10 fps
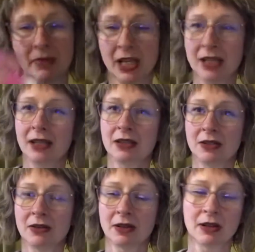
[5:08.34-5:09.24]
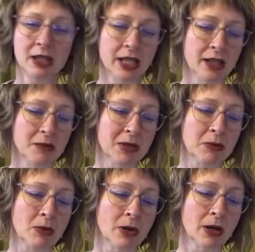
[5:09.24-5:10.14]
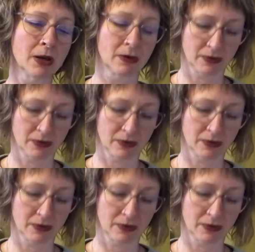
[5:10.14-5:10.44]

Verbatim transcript: might need to do it a little bit more.